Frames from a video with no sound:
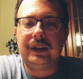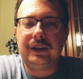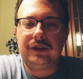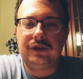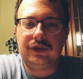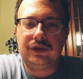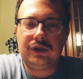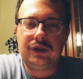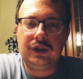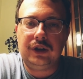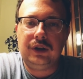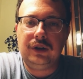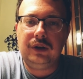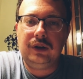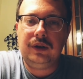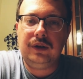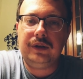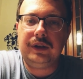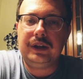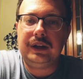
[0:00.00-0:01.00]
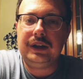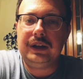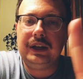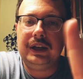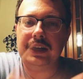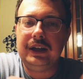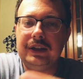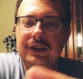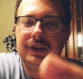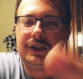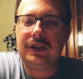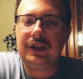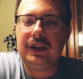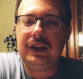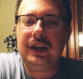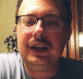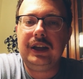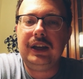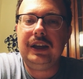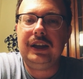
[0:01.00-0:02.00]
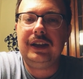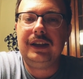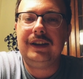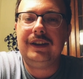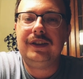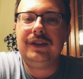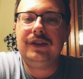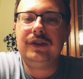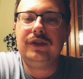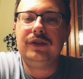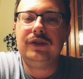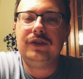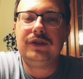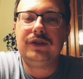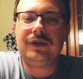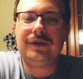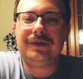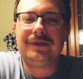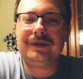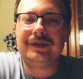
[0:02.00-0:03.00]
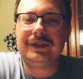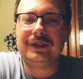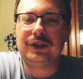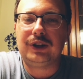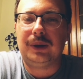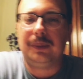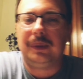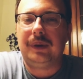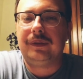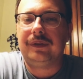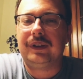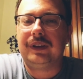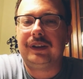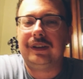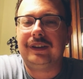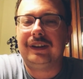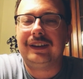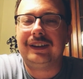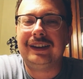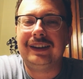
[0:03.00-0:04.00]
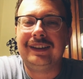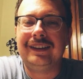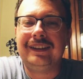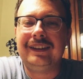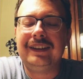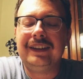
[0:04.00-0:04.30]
So the next thing is, sorry, my finger right there.